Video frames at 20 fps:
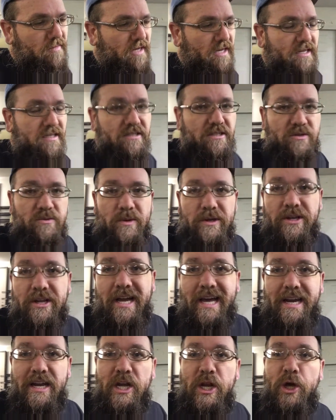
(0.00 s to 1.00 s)
It's just what you
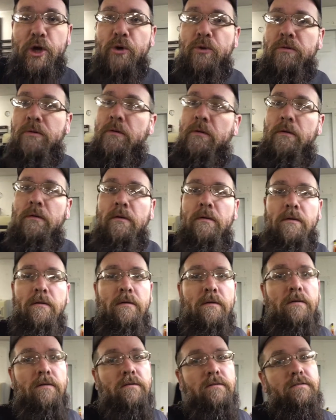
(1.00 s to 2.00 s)
gotta do
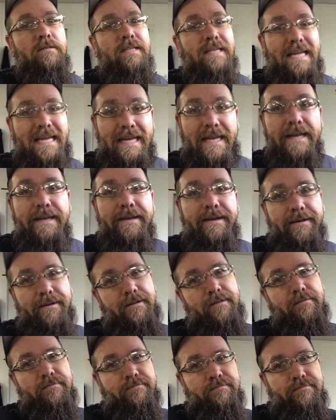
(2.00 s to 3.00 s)
to get it
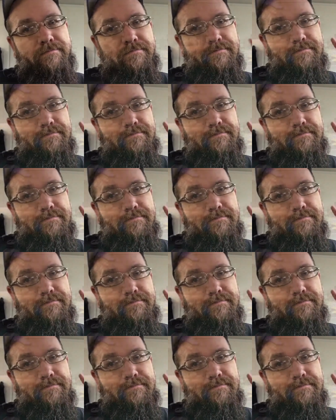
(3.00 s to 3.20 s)
done.